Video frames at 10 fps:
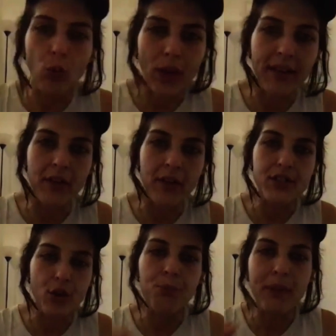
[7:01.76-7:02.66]
win. There is
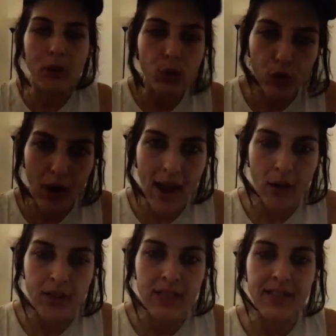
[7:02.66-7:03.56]
no middle
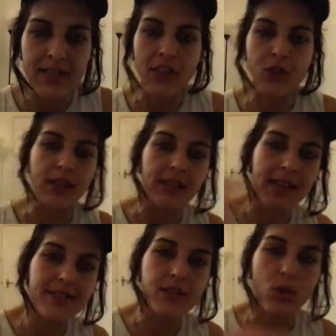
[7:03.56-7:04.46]
ground. It's either a
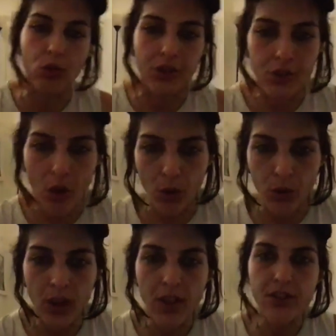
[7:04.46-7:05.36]
yes or a no.
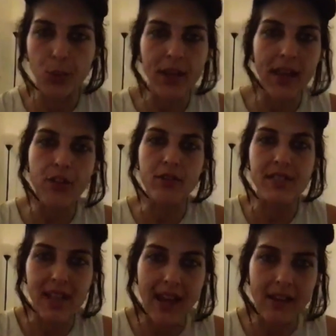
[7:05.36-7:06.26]
So we either
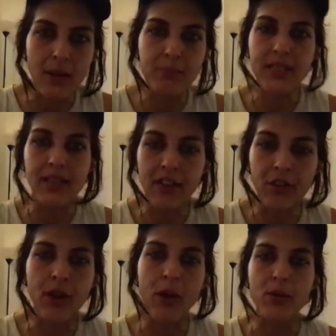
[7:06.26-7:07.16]
stand up together
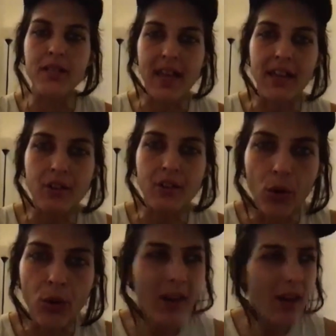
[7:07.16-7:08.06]
and we say no,
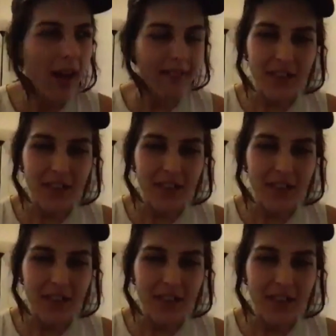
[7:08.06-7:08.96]
and that's what's
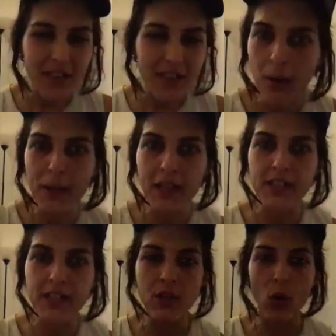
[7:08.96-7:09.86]
baffling, because
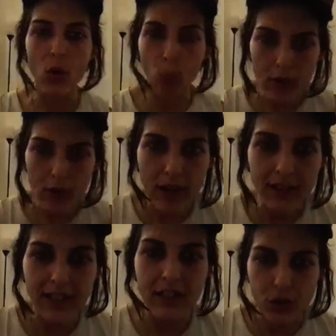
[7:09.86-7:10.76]
we really
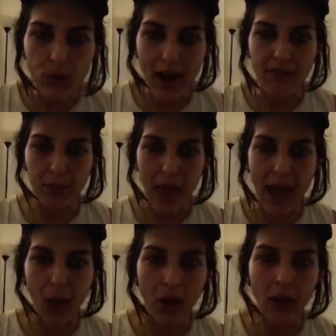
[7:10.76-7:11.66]
do have the power.